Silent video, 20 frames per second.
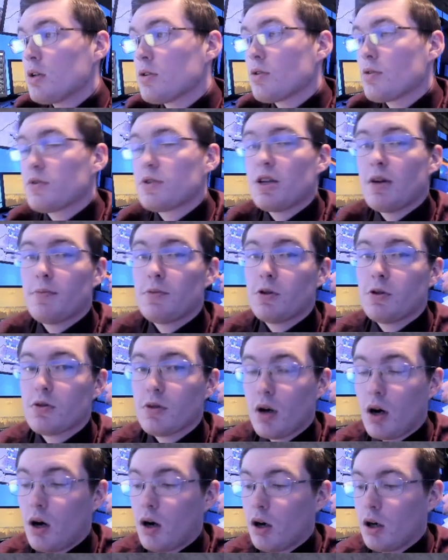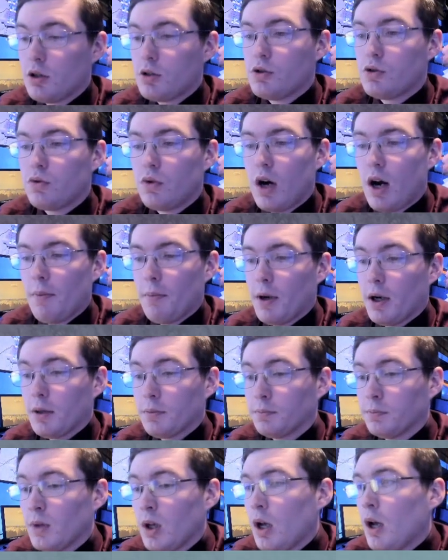So those temperatures are
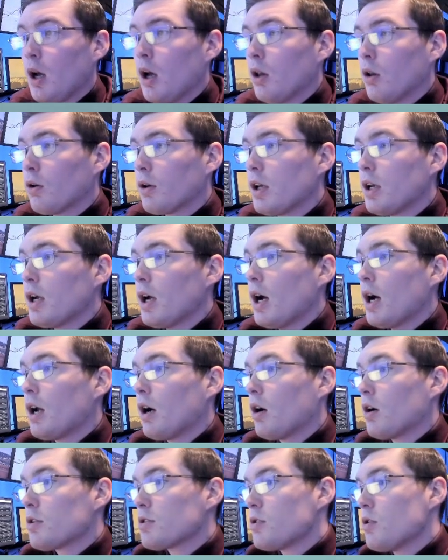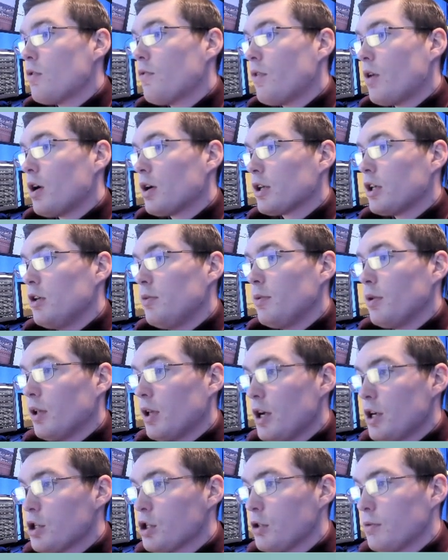dropping. Looking at our snowfall
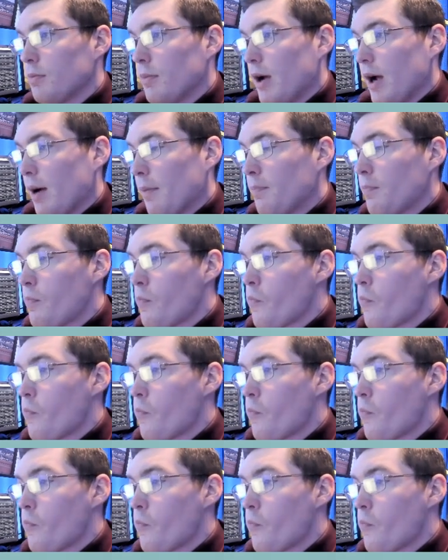accumulation map,